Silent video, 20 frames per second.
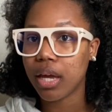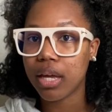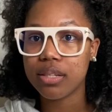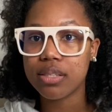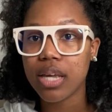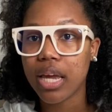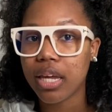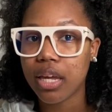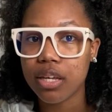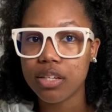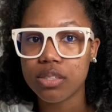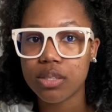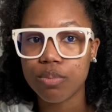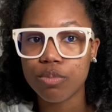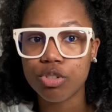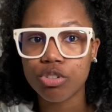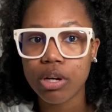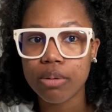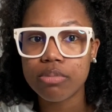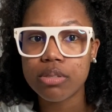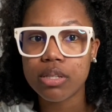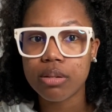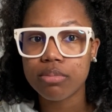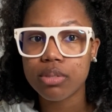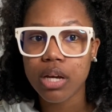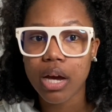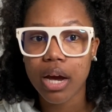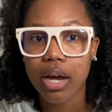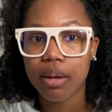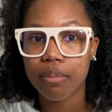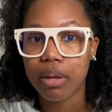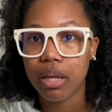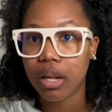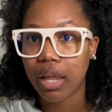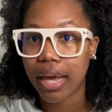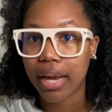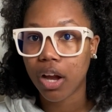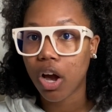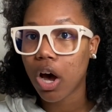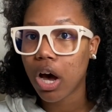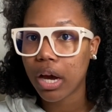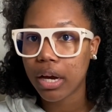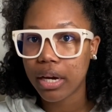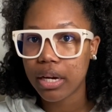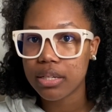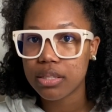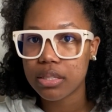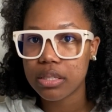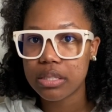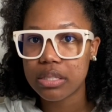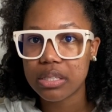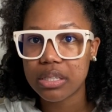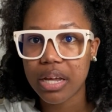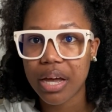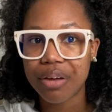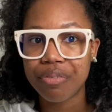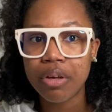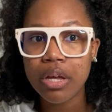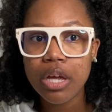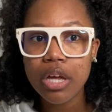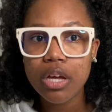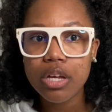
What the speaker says: and taking some trips sometime in like August and stuff.